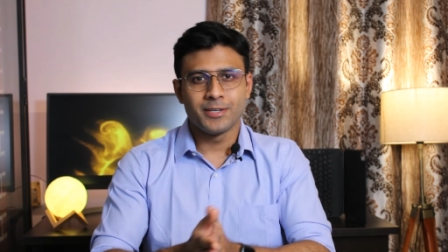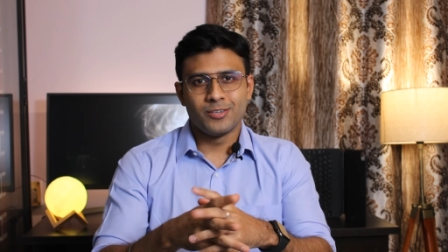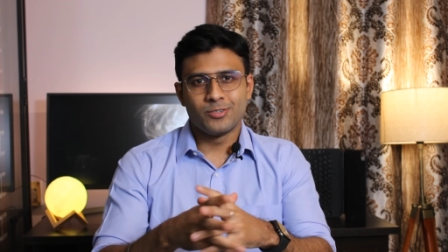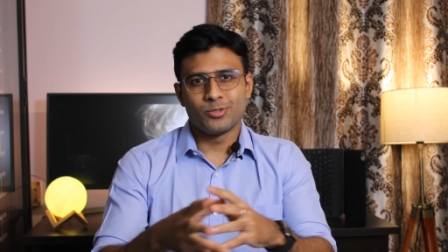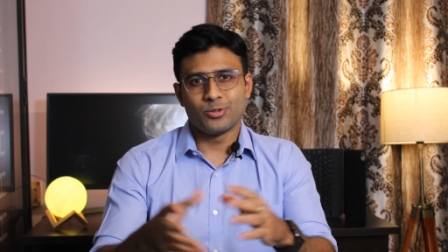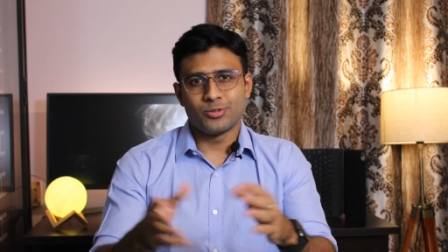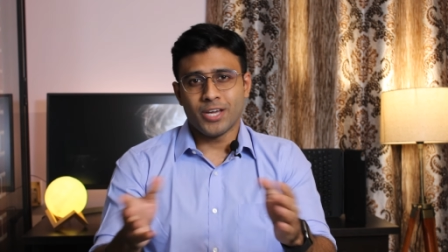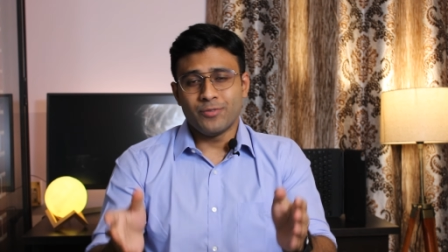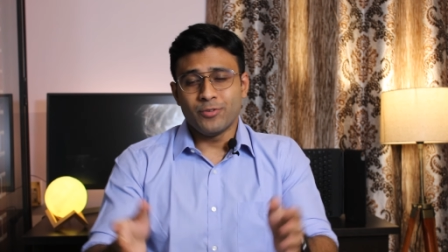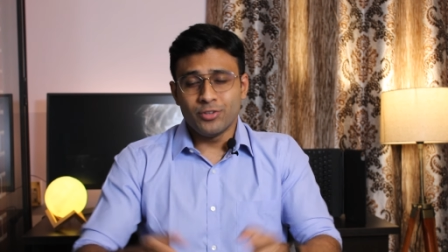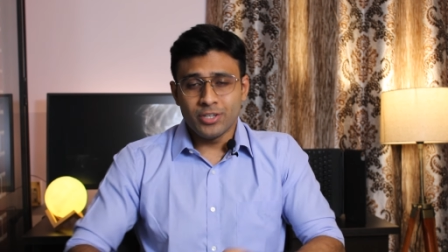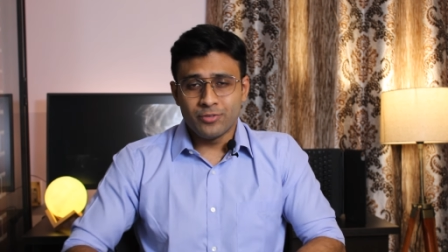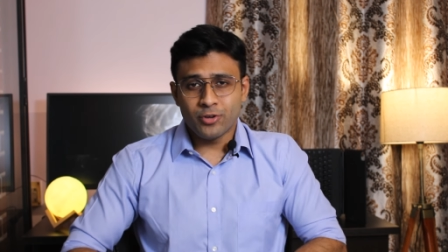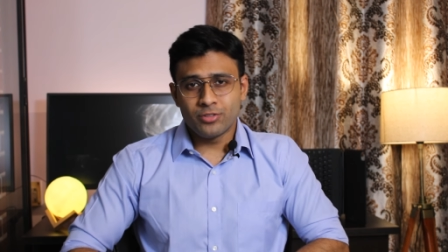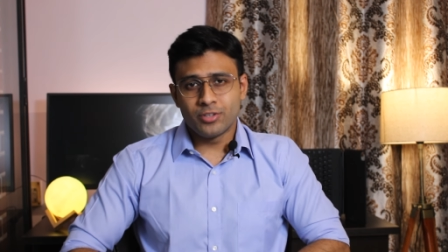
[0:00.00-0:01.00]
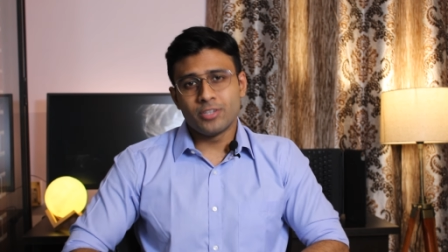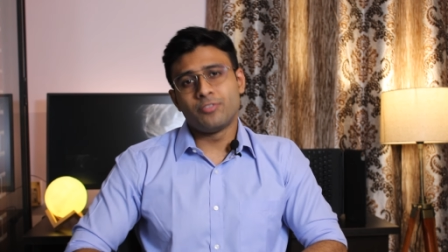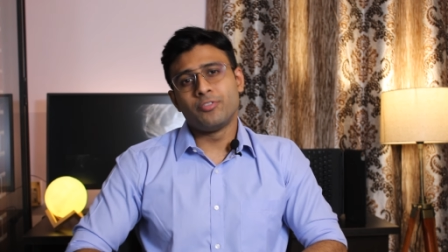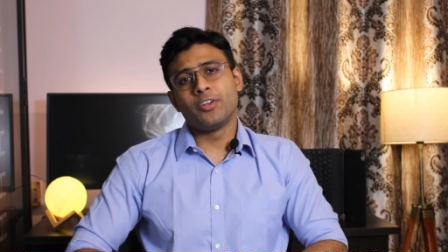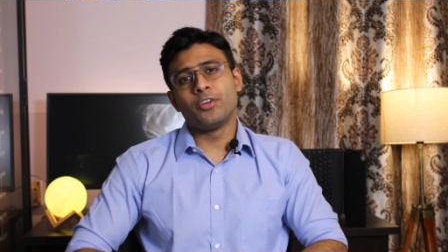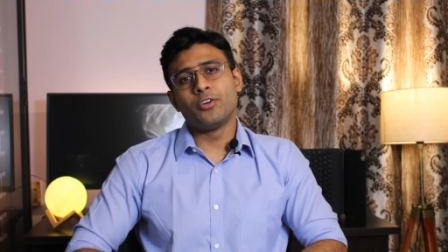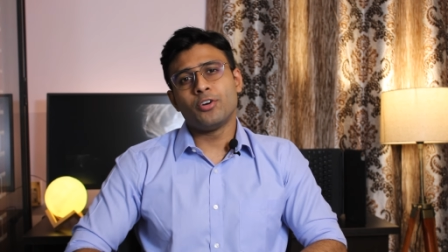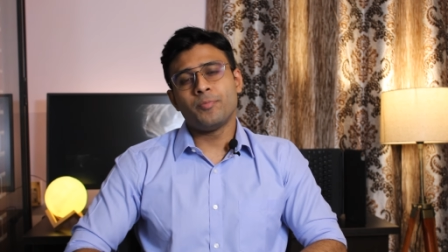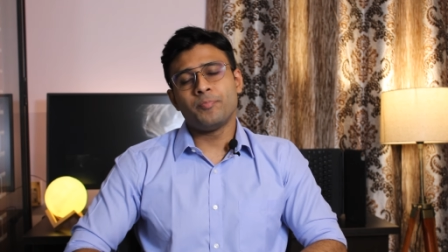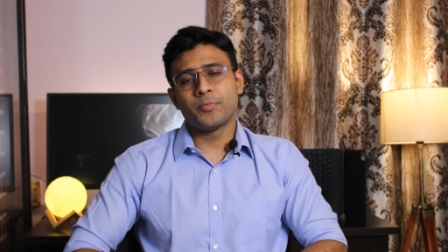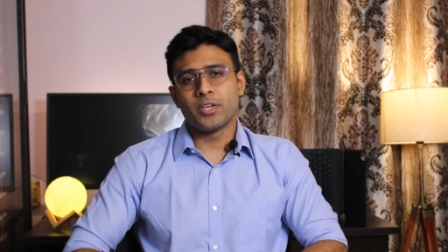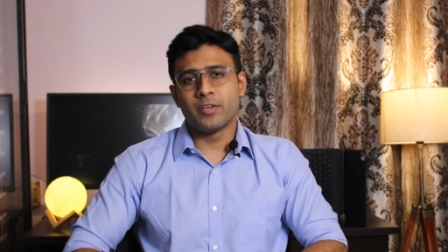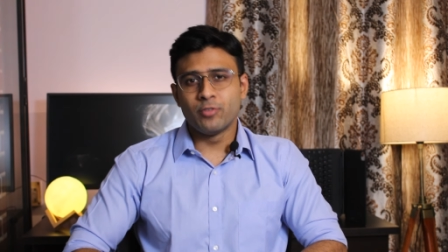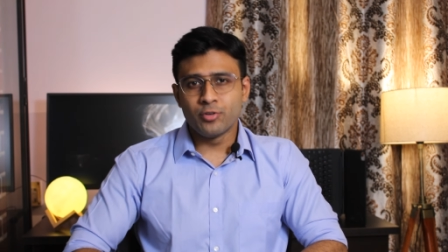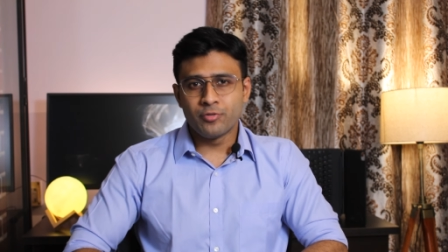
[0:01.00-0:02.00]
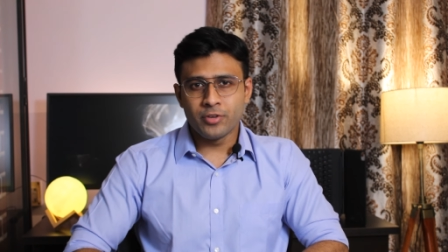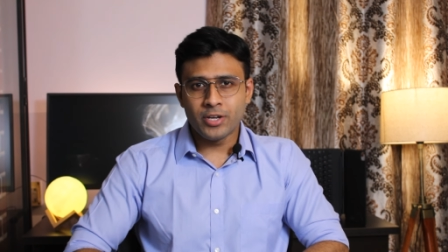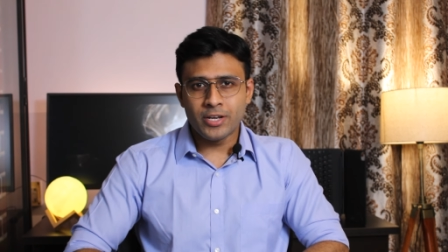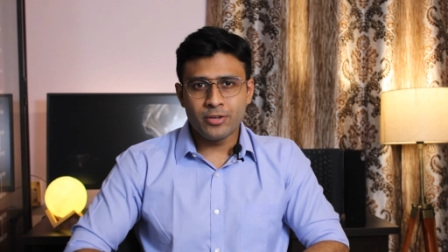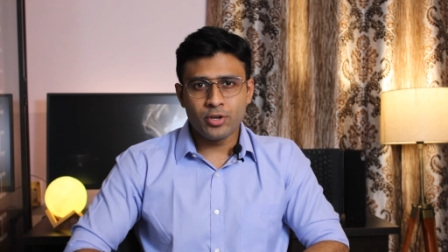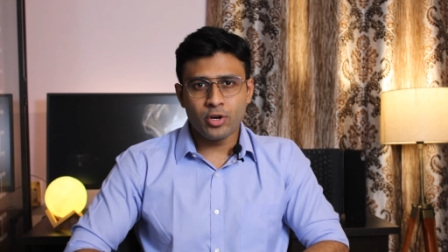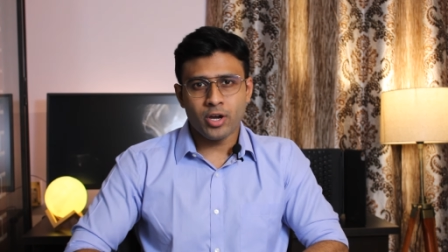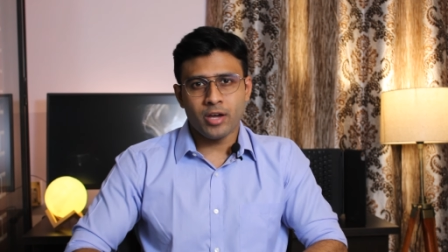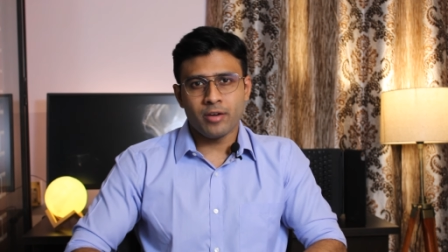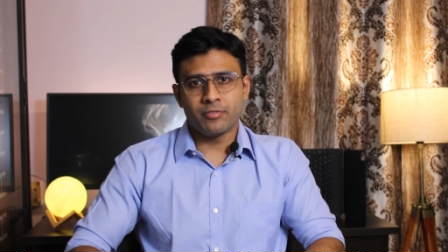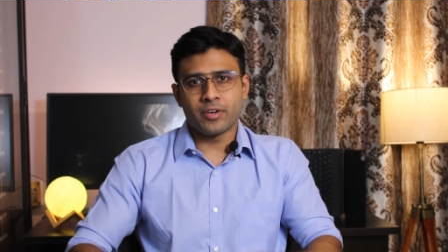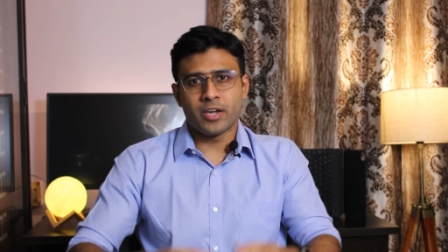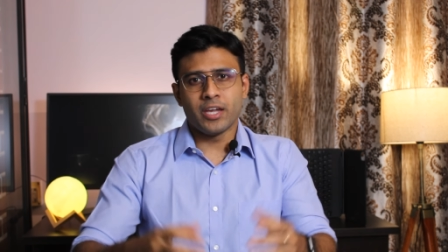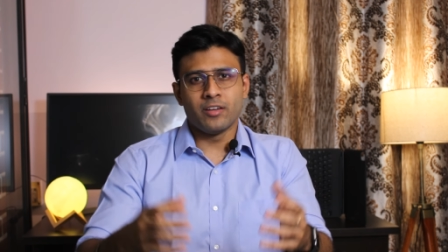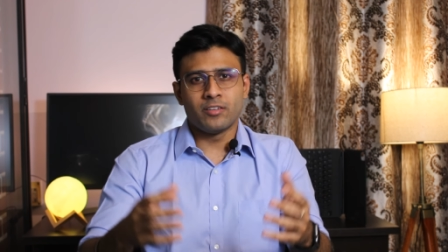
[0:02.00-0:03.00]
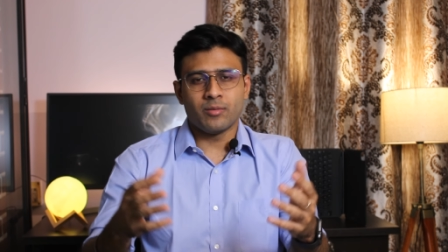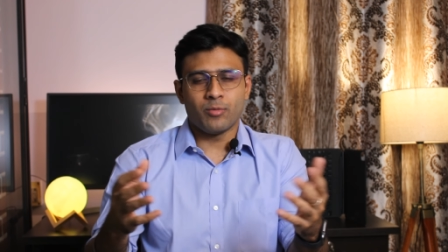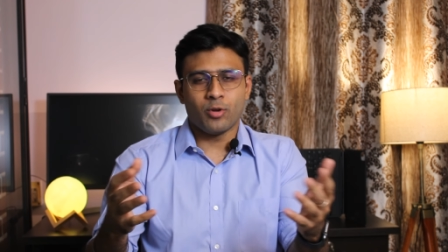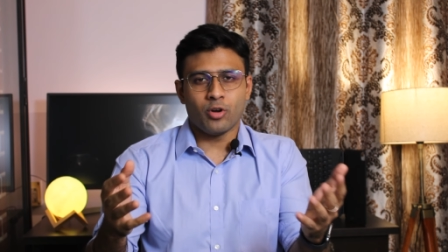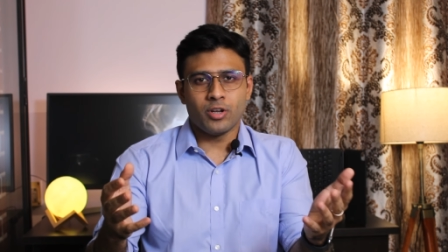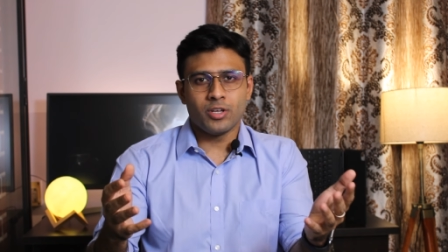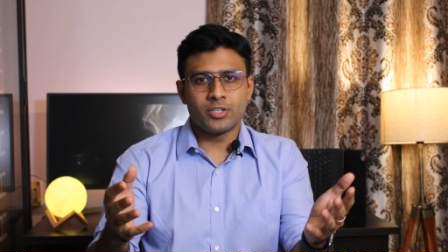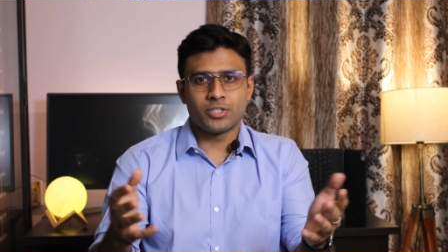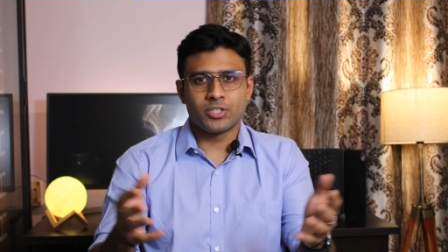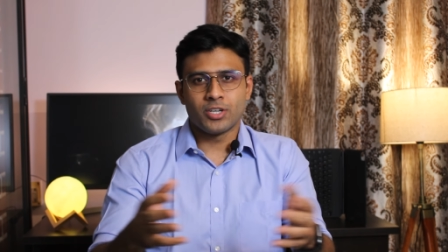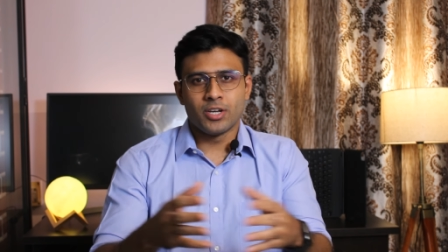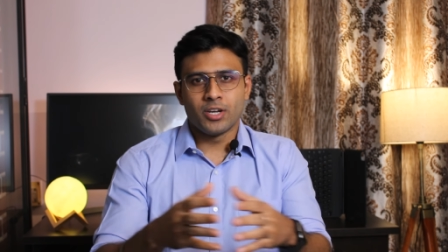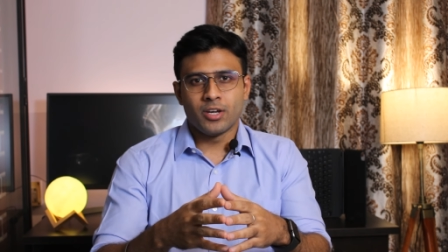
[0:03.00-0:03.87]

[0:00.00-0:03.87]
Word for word: So that was it for this video. If you feel you have gained some knowledge